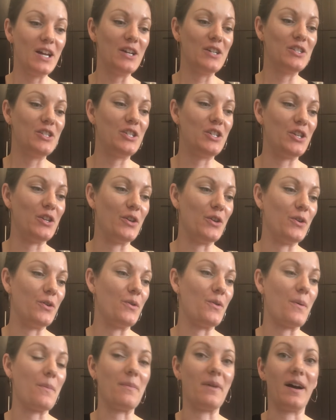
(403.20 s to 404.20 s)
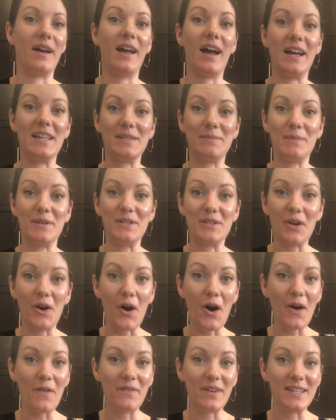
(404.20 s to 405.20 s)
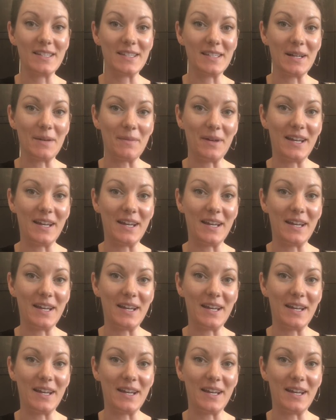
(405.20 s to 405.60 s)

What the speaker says: to my husband's office and I'm